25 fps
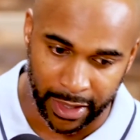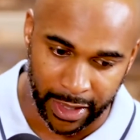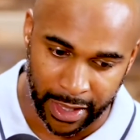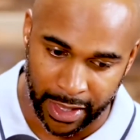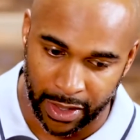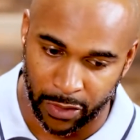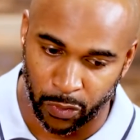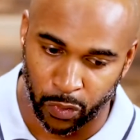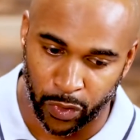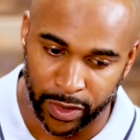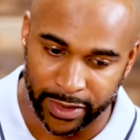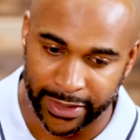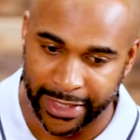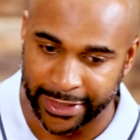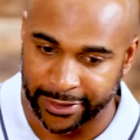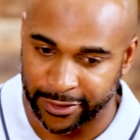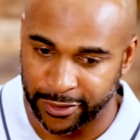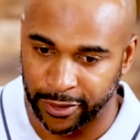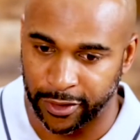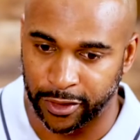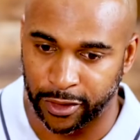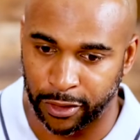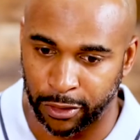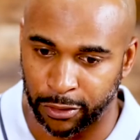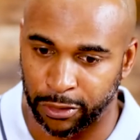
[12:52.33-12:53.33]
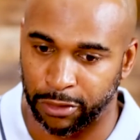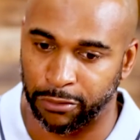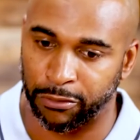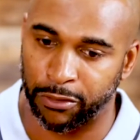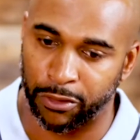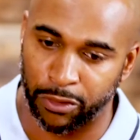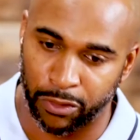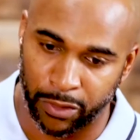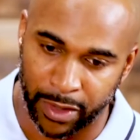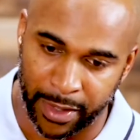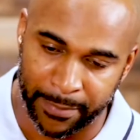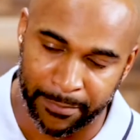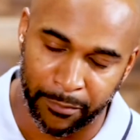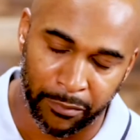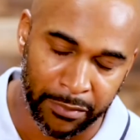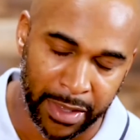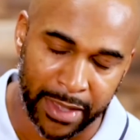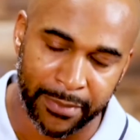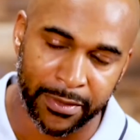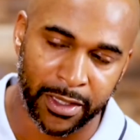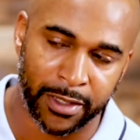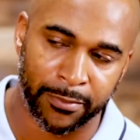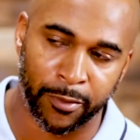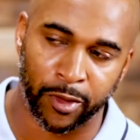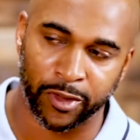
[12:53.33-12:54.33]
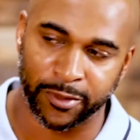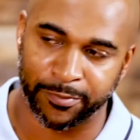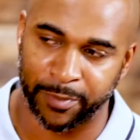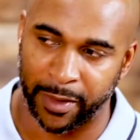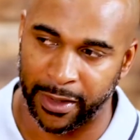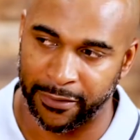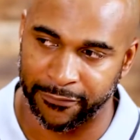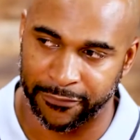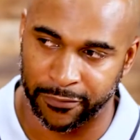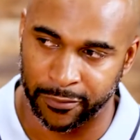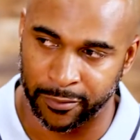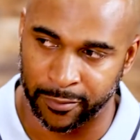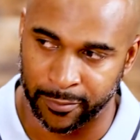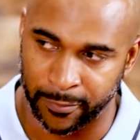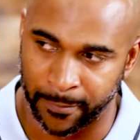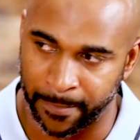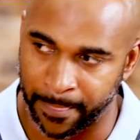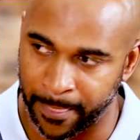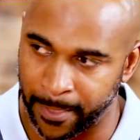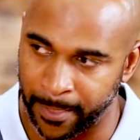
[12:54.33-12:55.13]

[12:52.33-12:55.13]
and what that took you through and maybe the most painful.